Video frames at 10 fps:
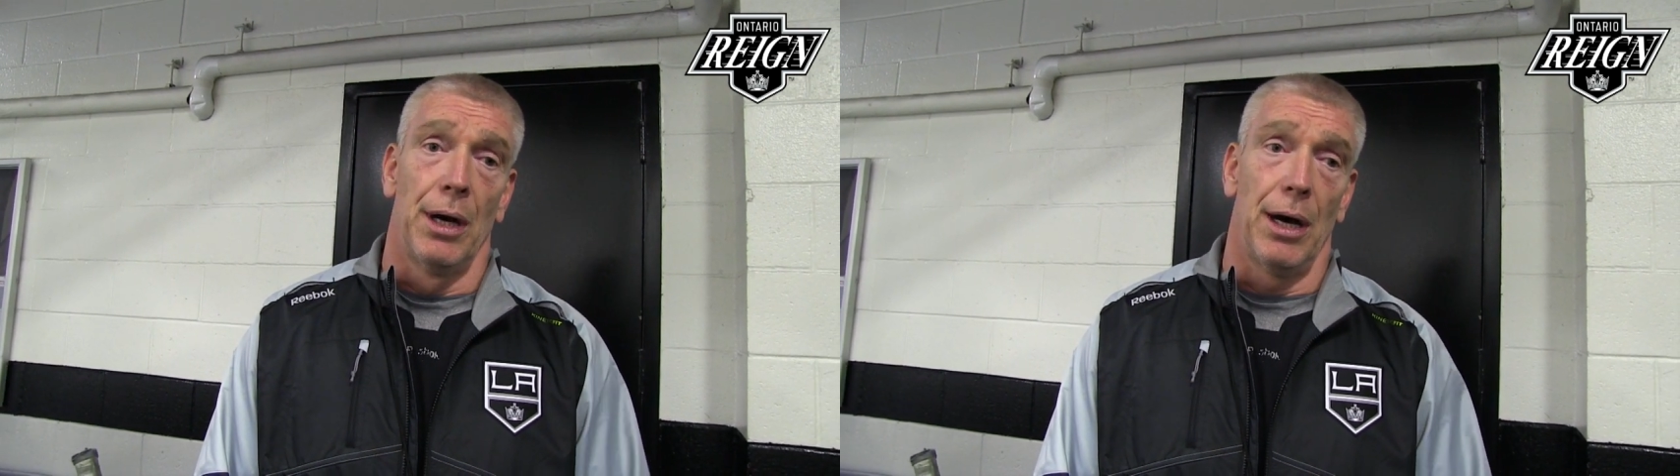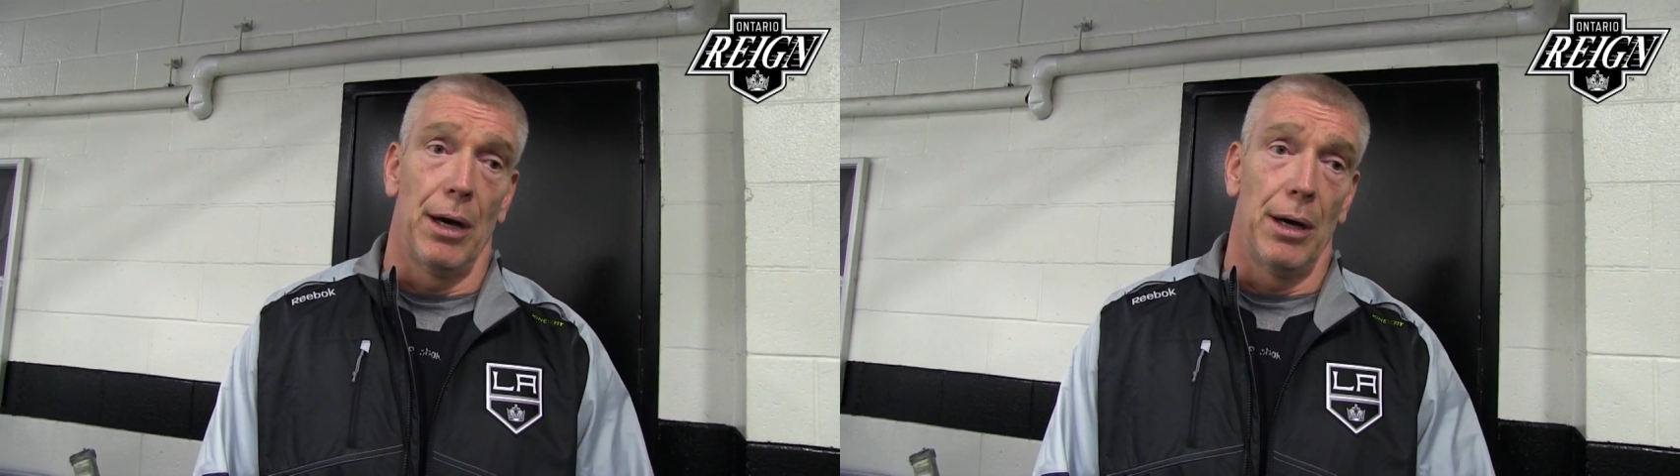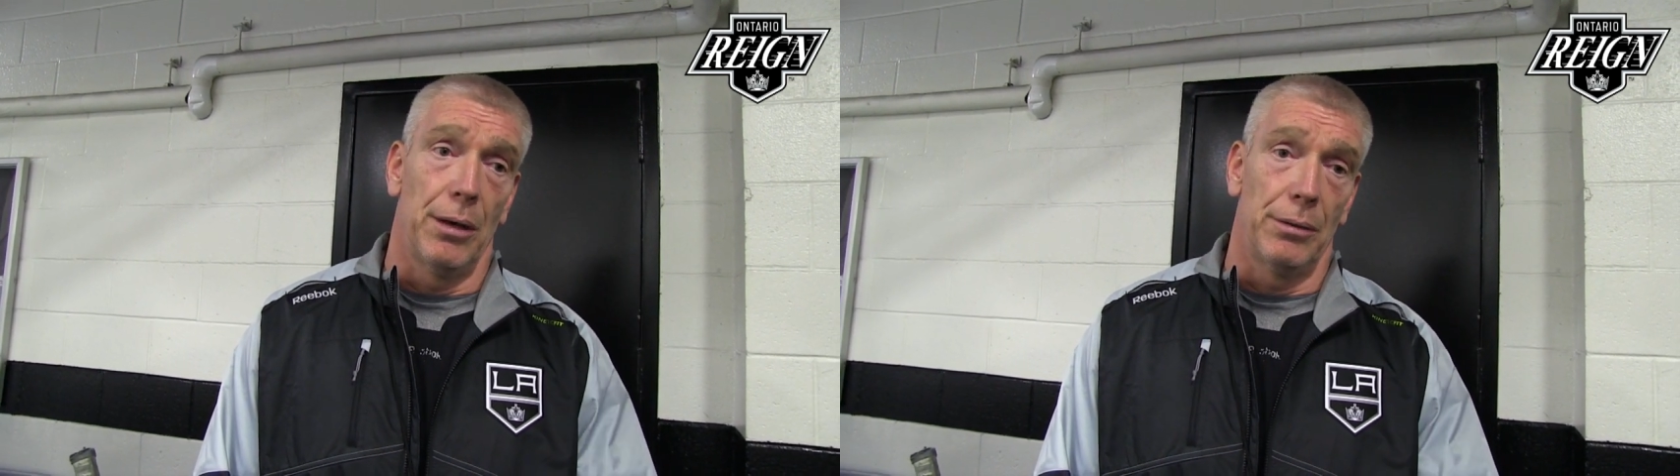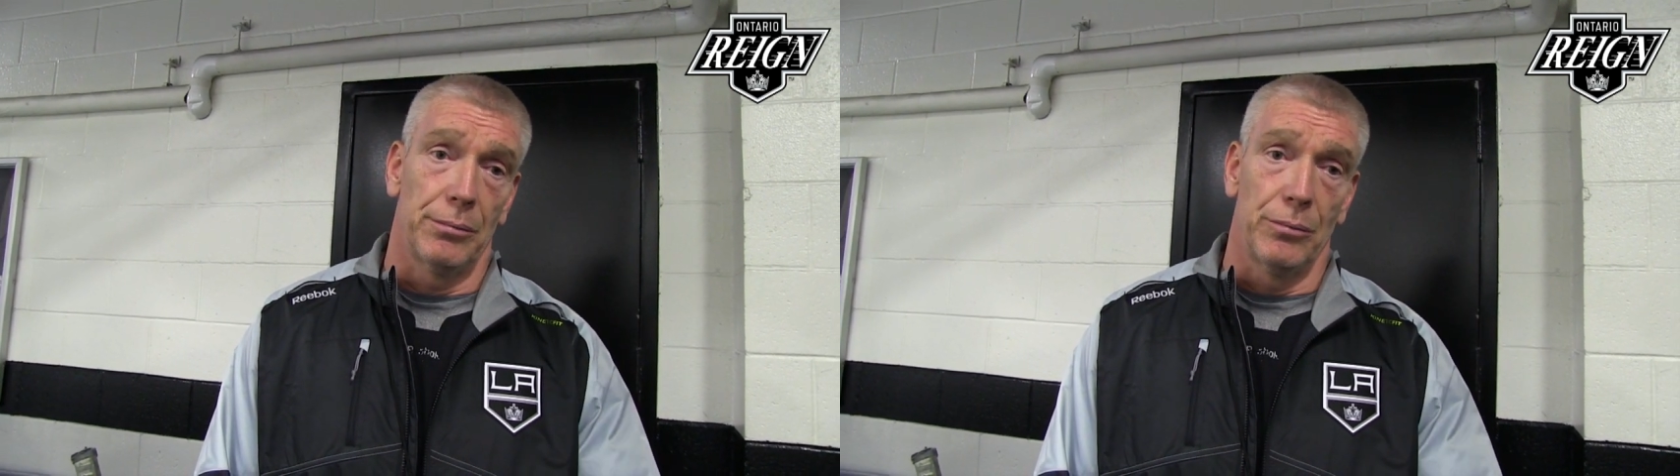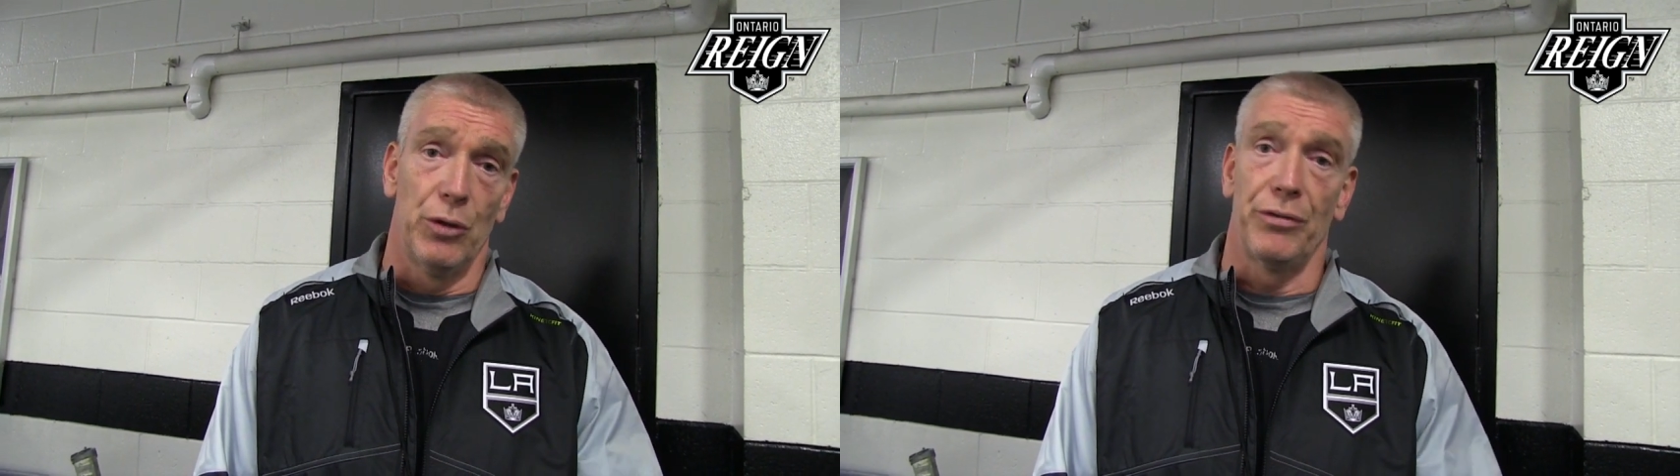Uh,
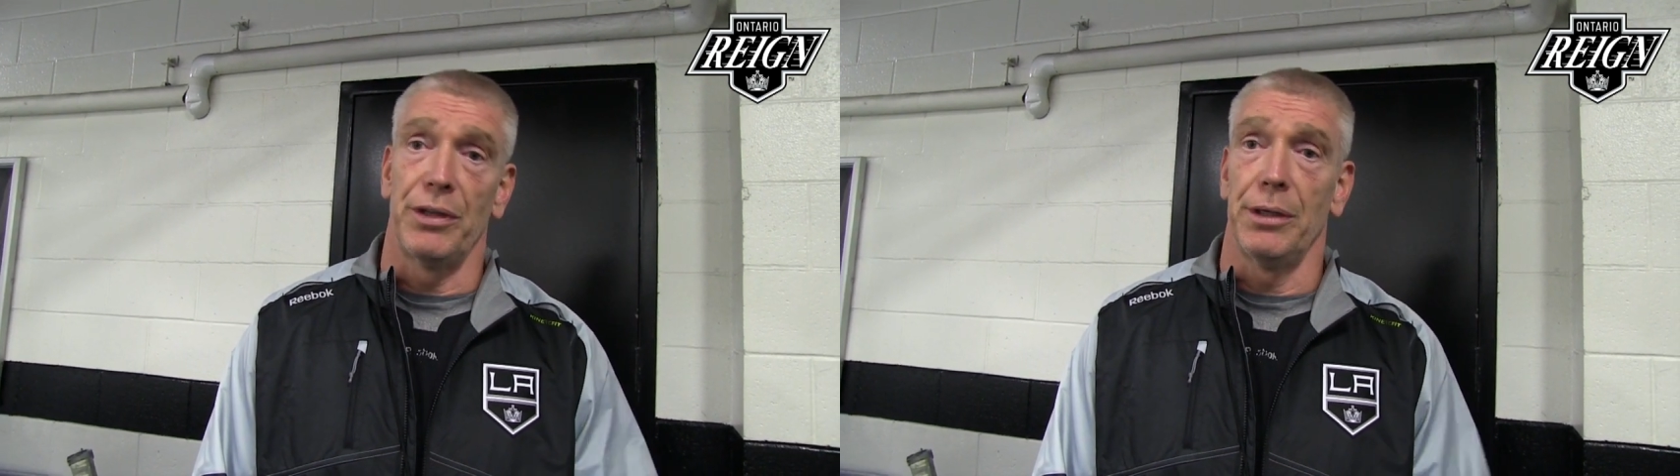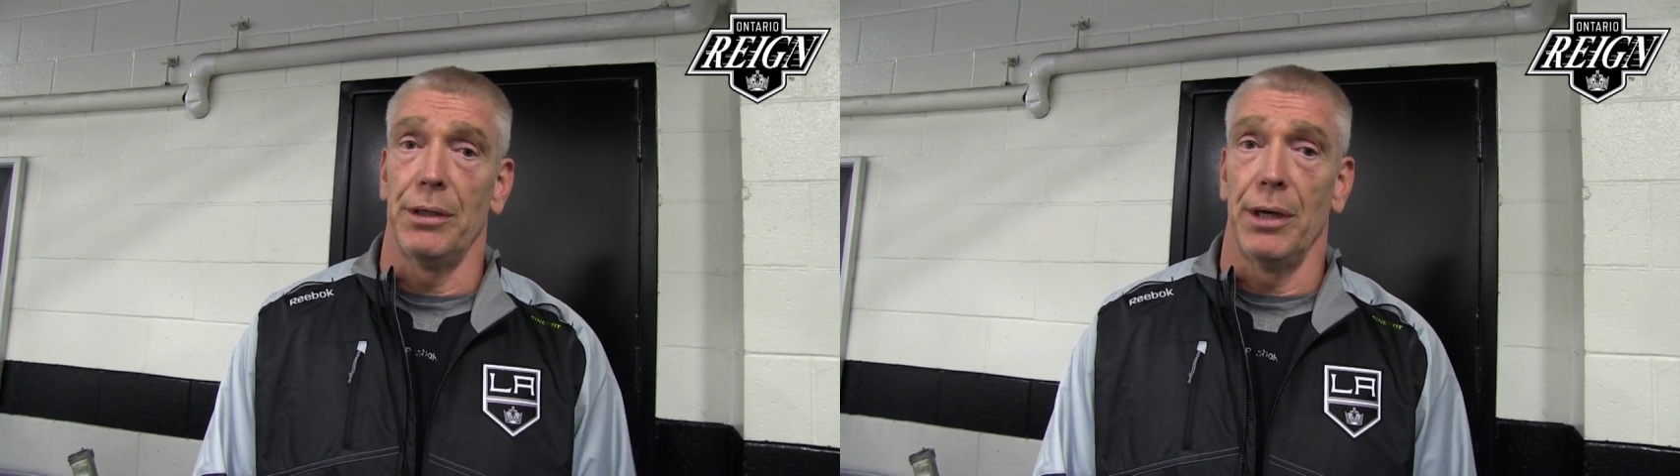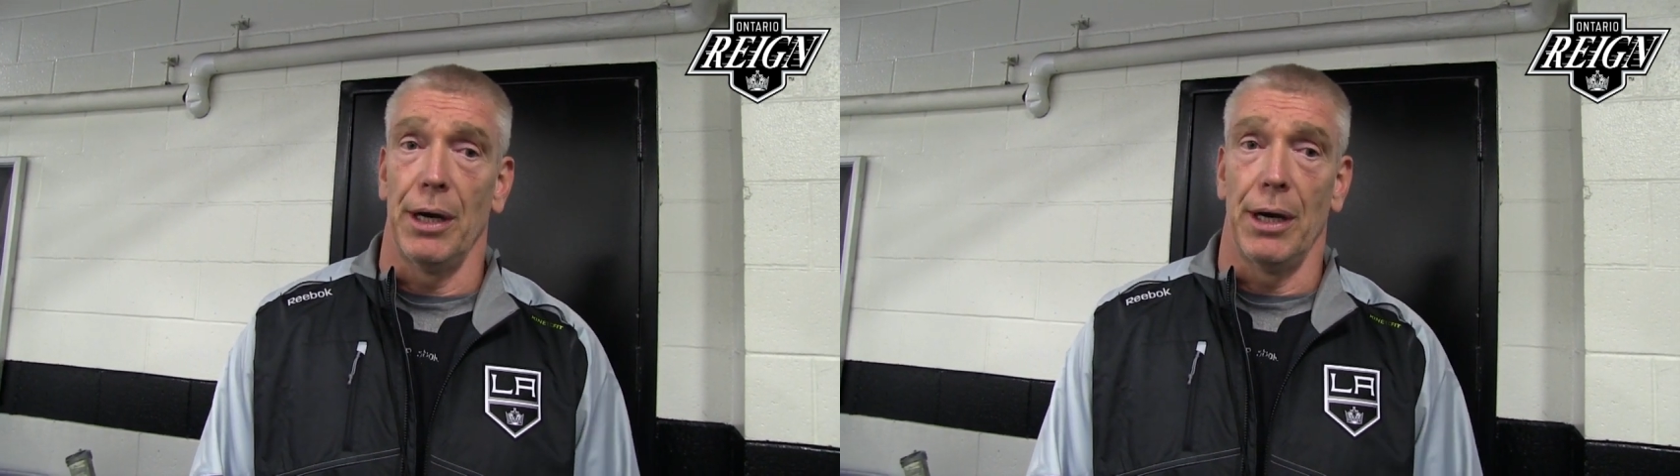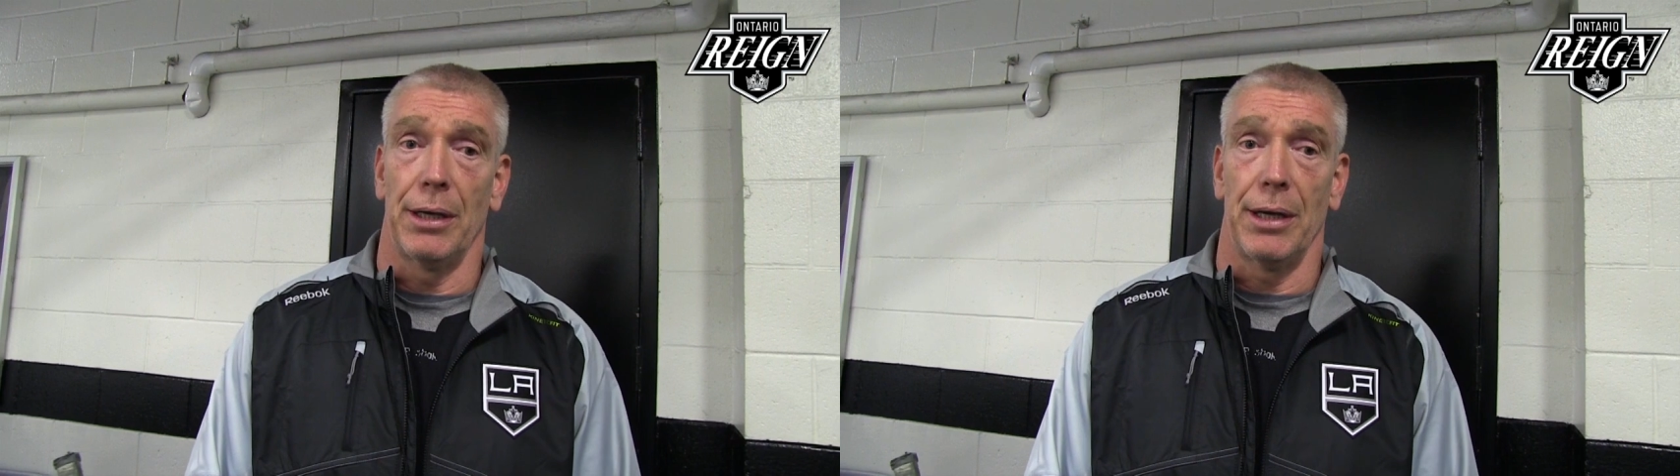moved in uh,